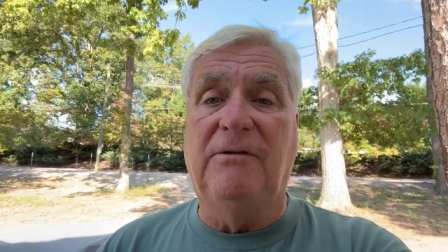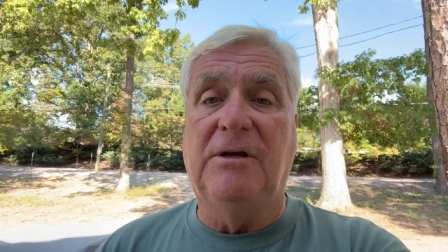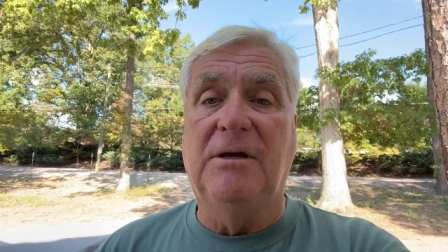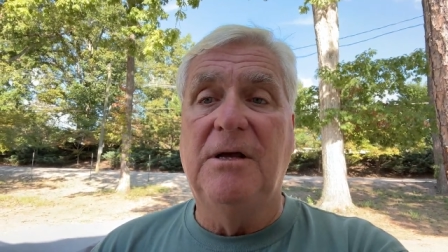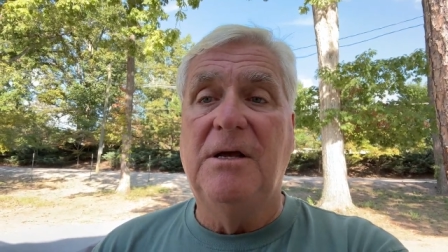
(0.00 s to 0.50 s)

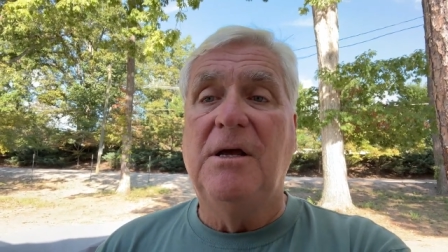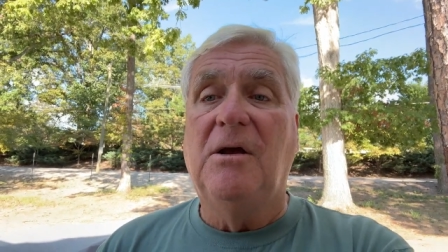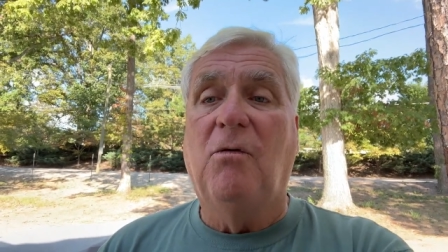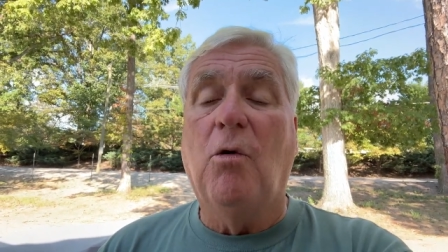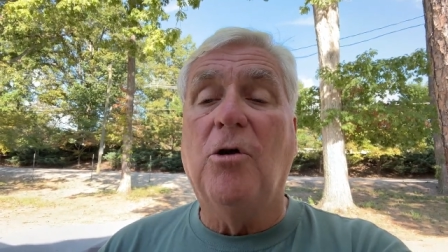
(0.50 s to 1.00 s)
fee
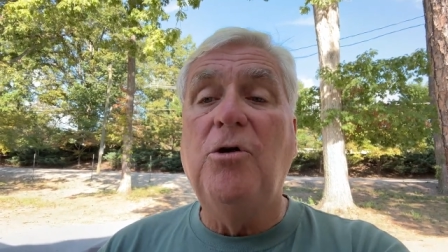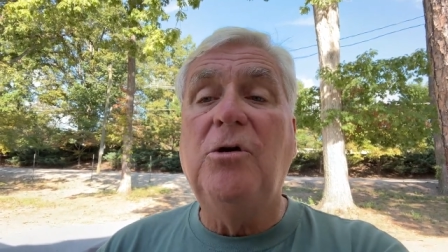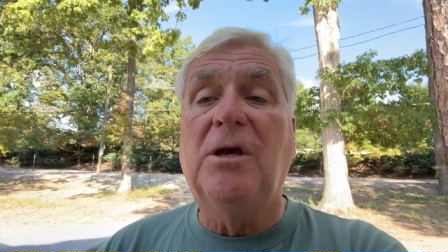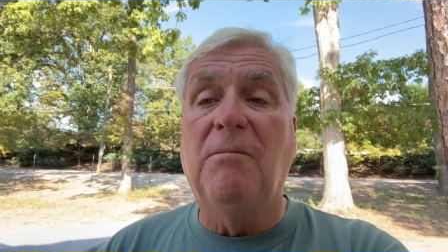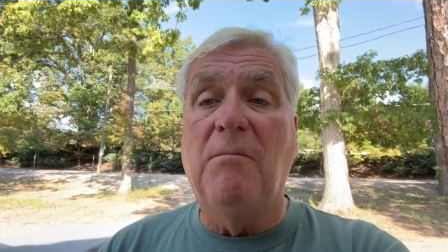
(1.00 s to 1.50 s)
where you
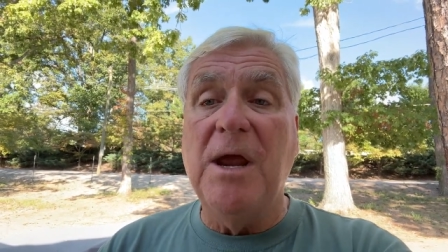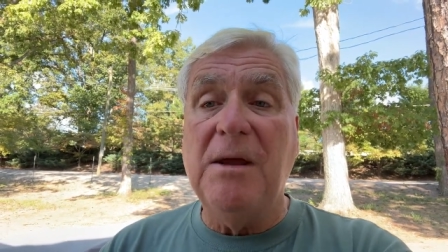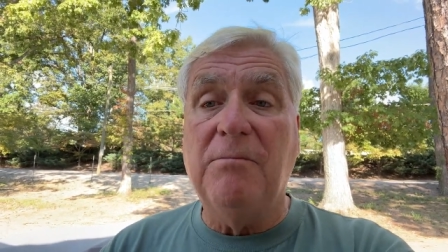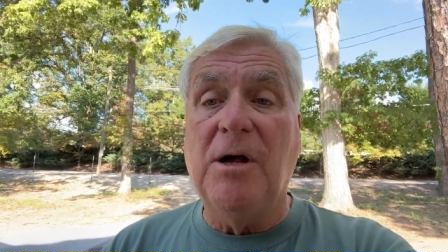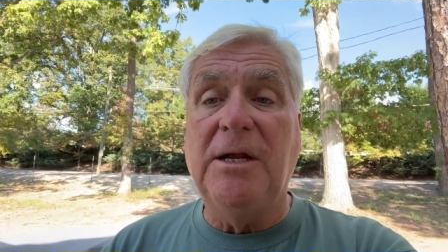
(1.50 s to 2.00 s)
can
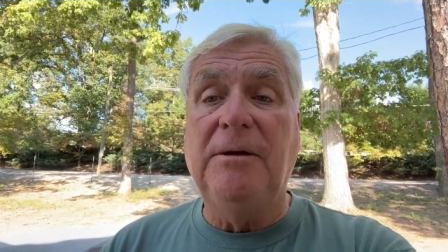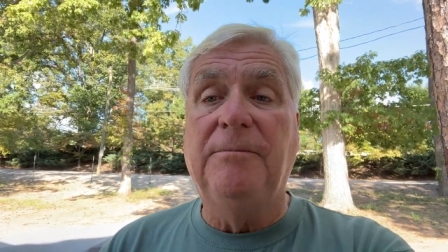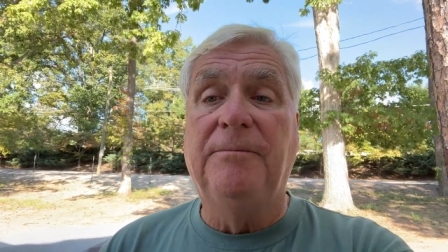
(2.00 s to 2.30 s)
make money.